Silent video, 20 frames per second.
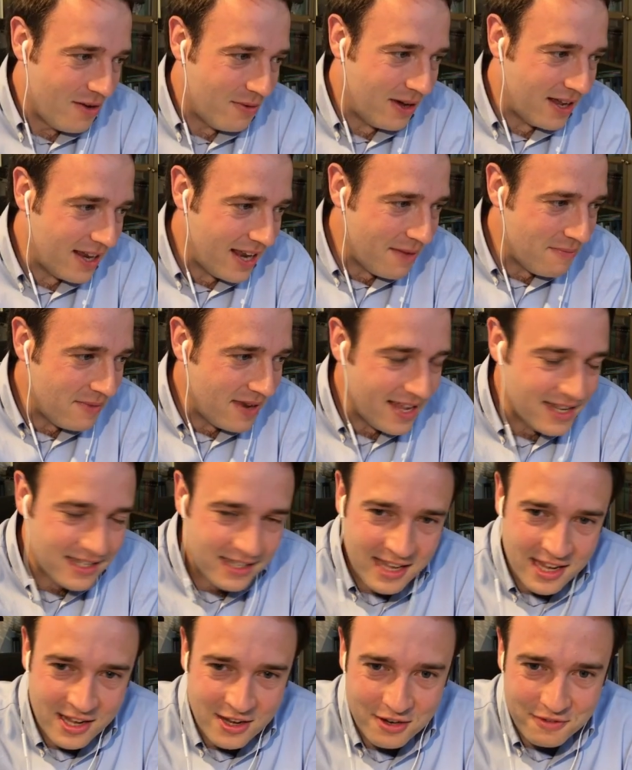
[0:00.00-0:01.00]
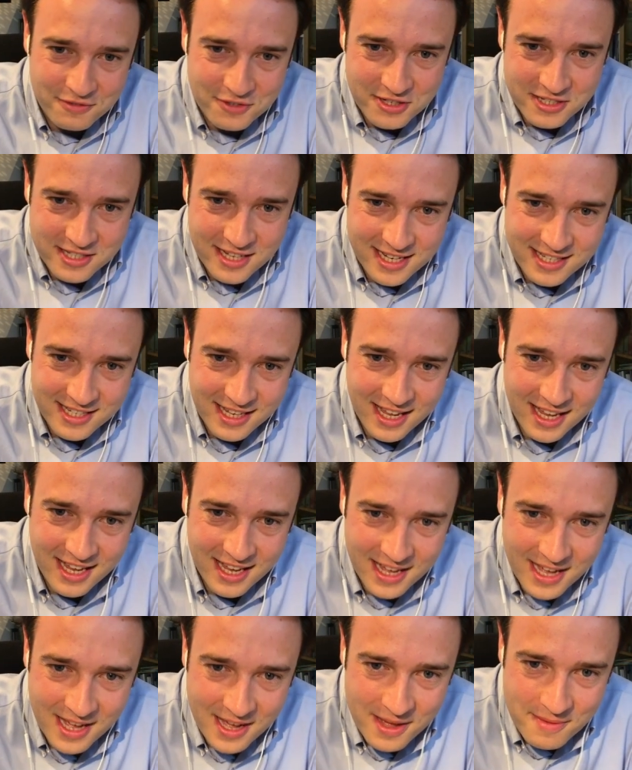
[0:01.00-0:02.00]
Well, um, let's kick off just
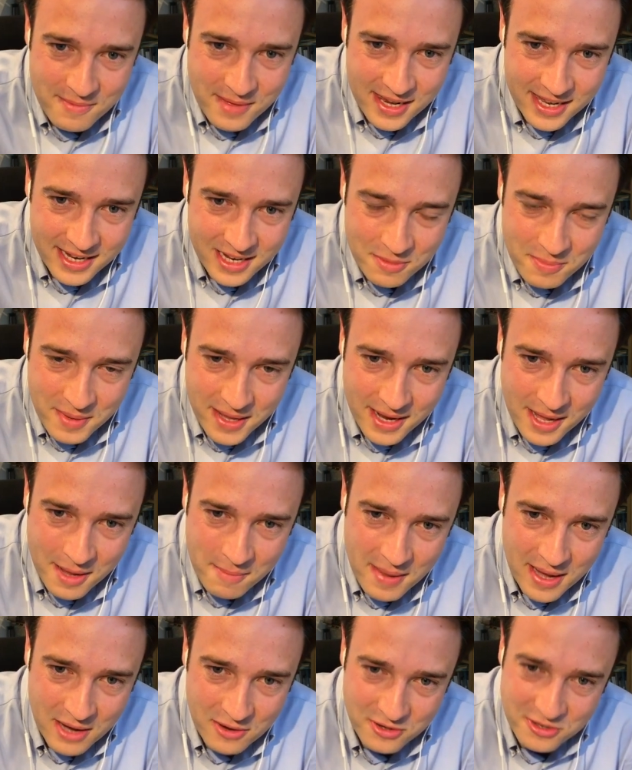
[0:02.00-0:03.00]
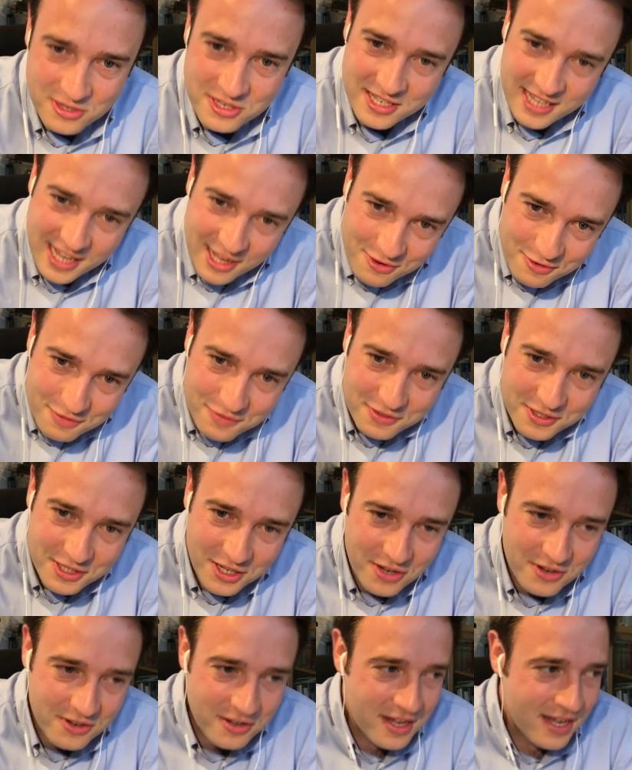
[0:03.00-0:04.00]
asking um, a little bit about yourself.
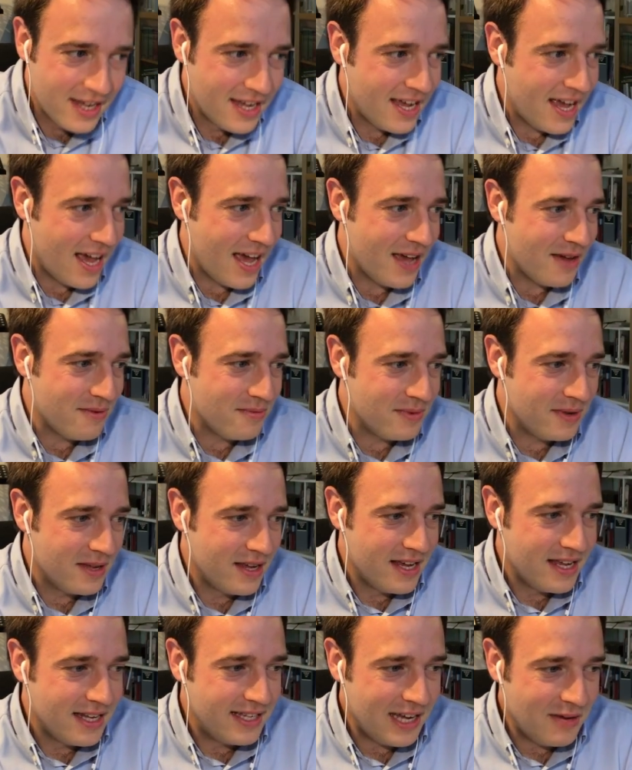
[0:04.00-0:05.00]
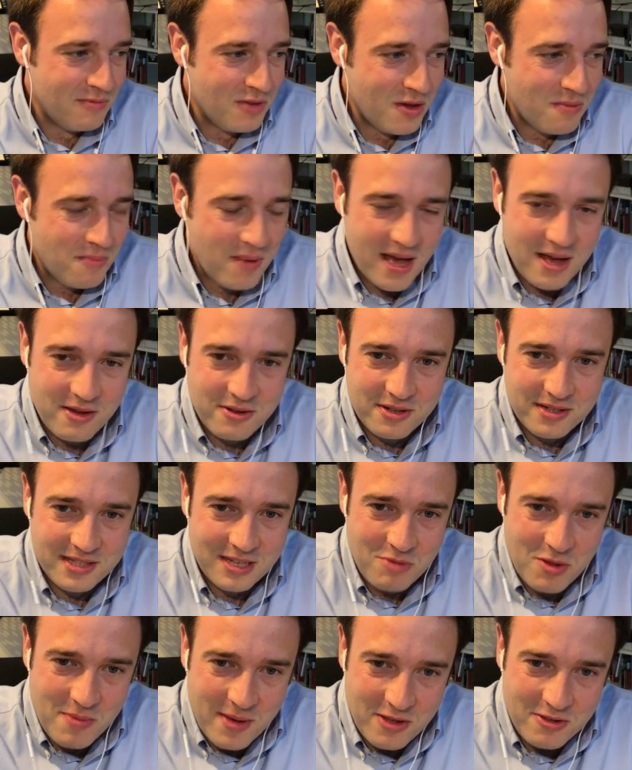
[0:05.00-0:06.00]
So, um, tell me about tell
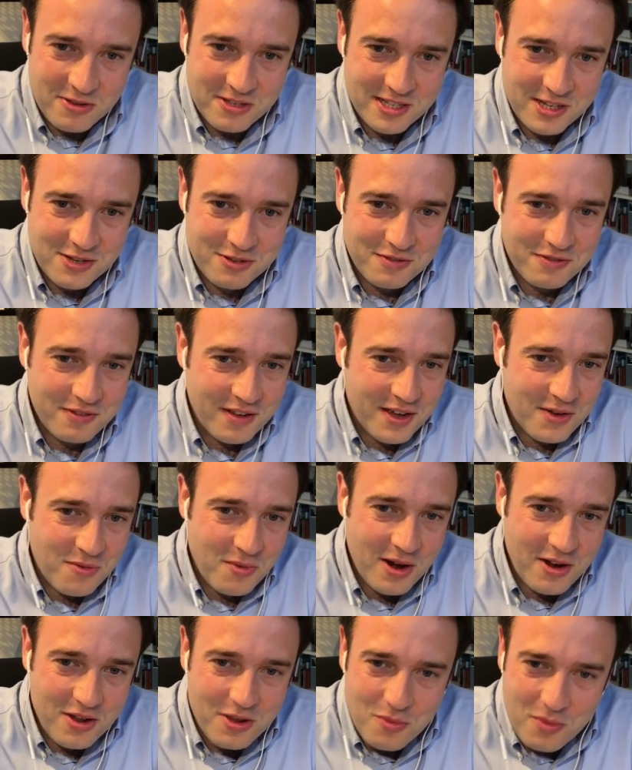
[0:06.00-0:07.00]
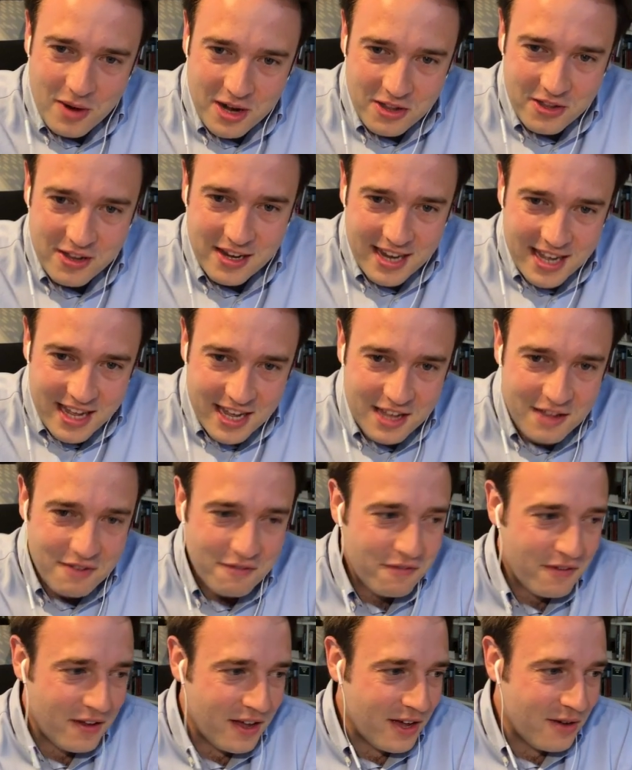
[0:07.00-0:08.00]
me about yourself. Uh, where you where do you
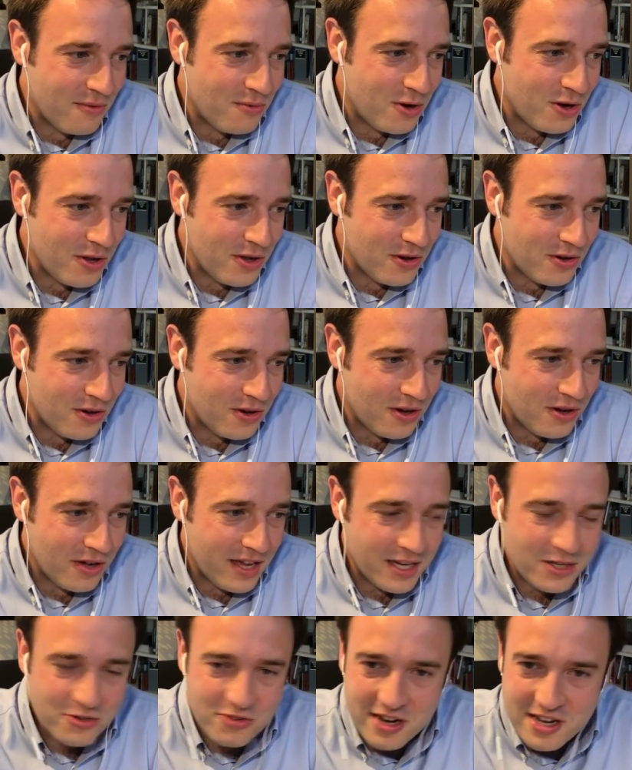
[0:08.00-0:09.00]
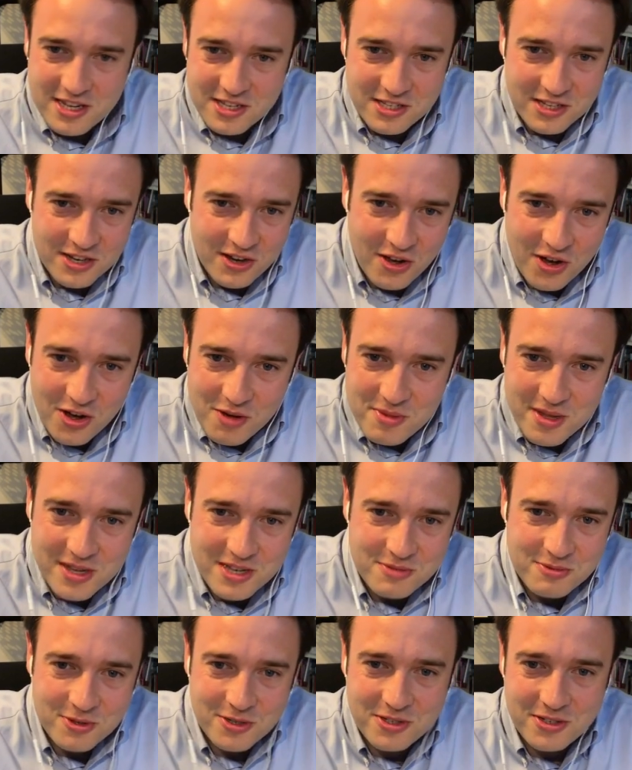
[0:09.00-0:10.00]
live? Uh, what are your interests and
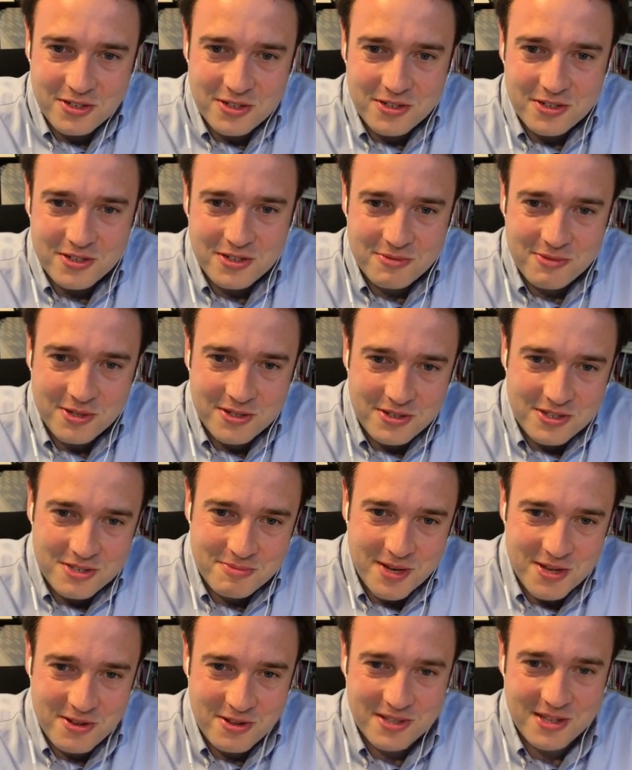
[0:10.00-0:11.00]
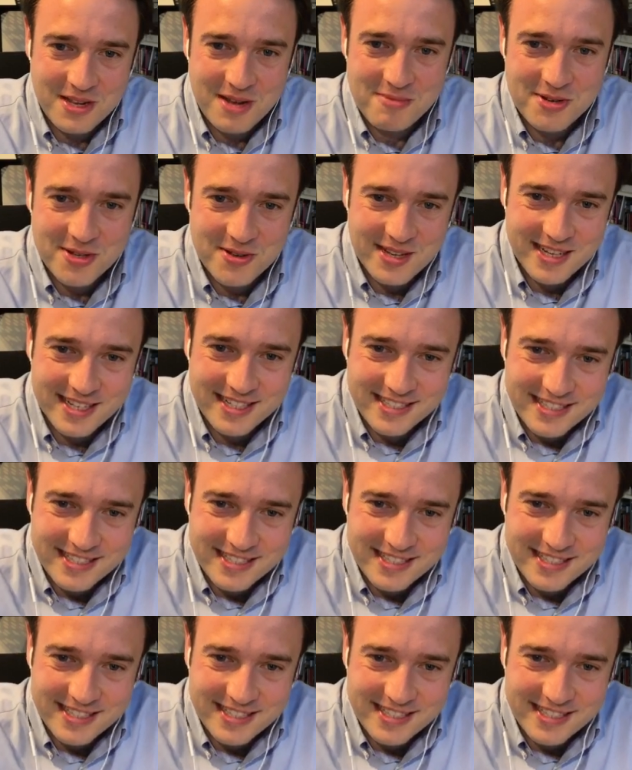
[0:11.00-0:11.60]
hobbies? What do you what do you spend your time doing?